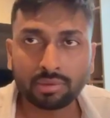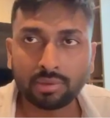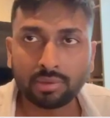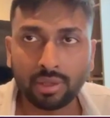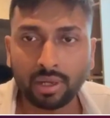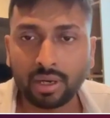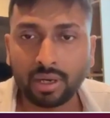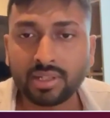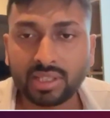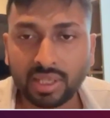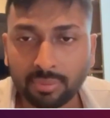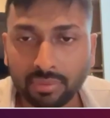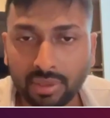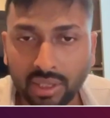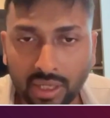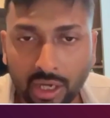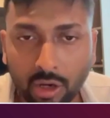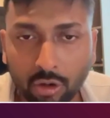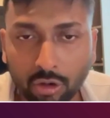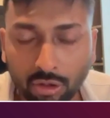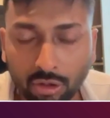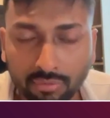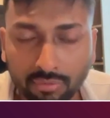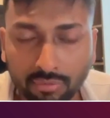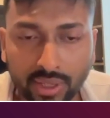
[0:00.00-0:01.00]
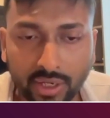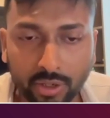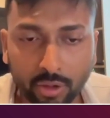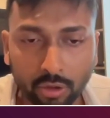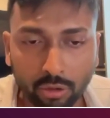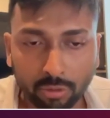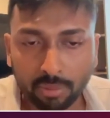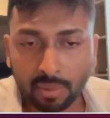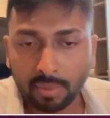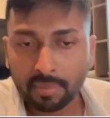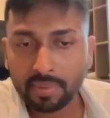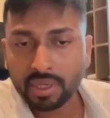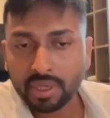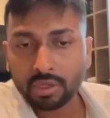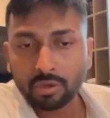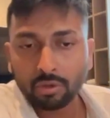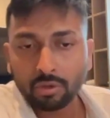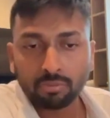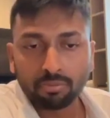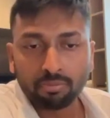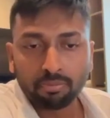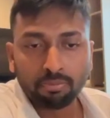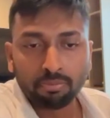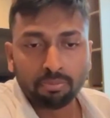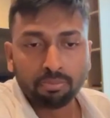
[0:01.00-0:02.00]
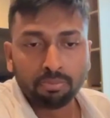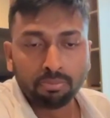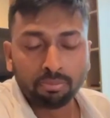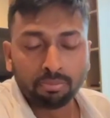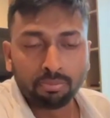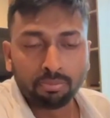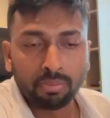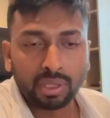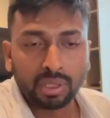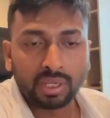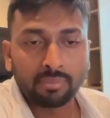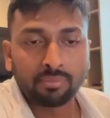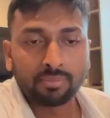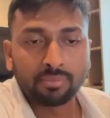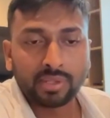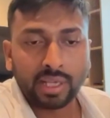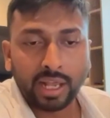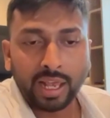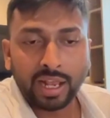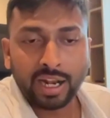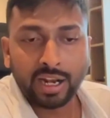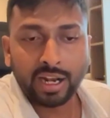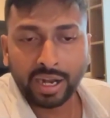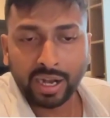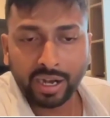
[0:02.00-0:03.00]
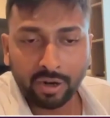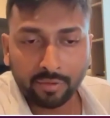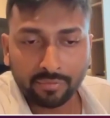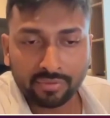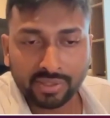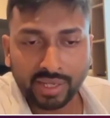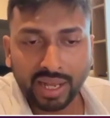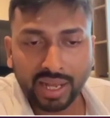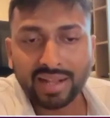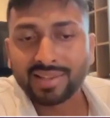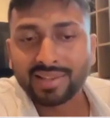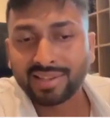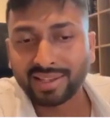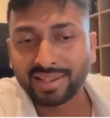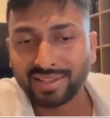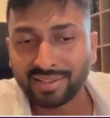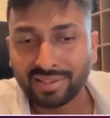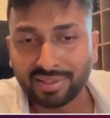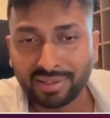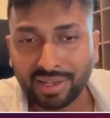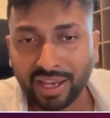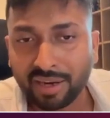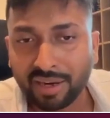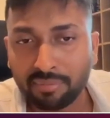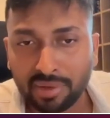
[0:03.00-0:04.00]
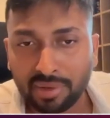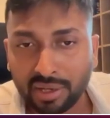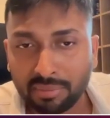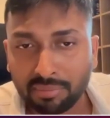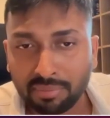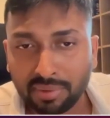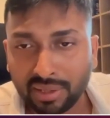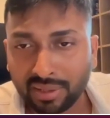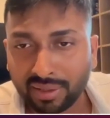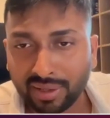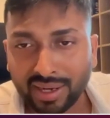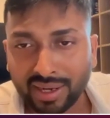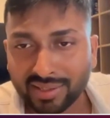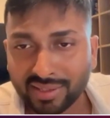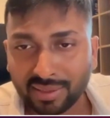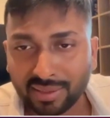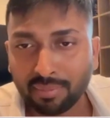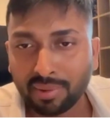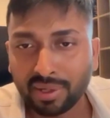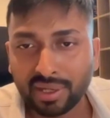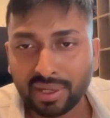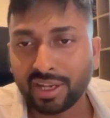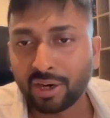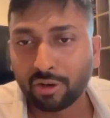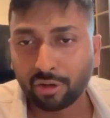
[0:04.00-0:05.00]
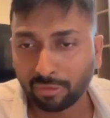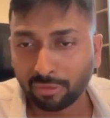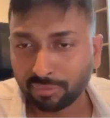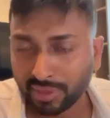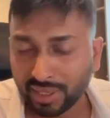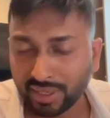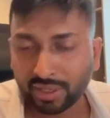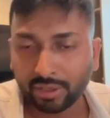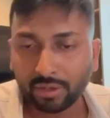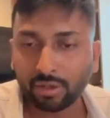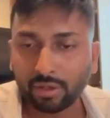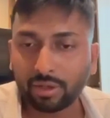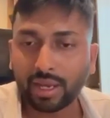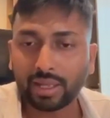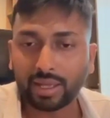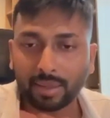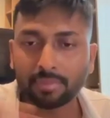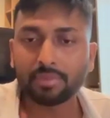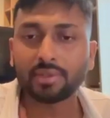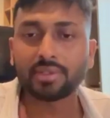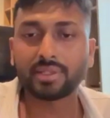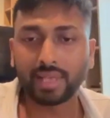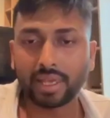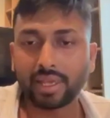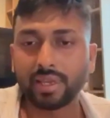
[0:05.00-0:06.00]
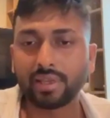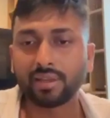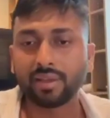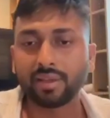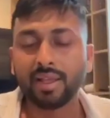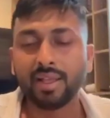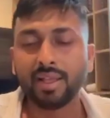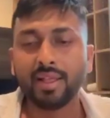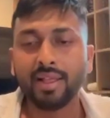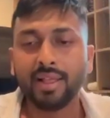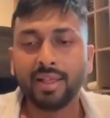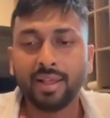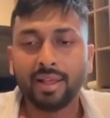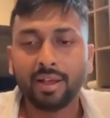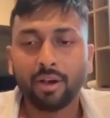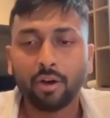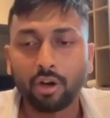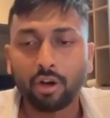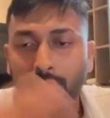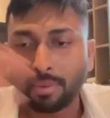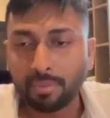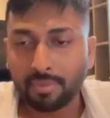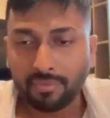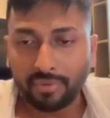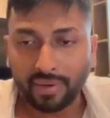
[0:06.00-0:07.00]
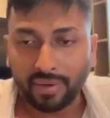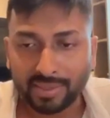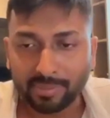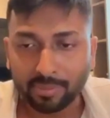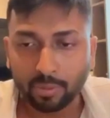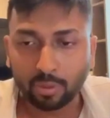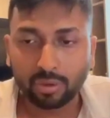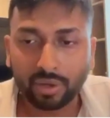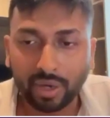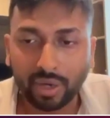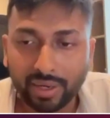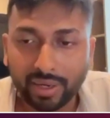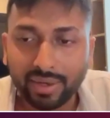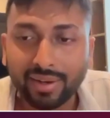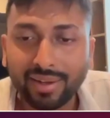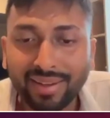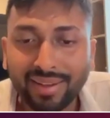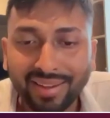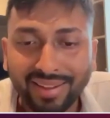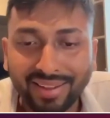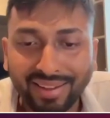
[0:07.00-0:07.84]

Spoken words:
learn something out of that, or maybe you become say head of sales in Airbnb and get some money out of that. Like I'm just saying, or maybe Facebook, right?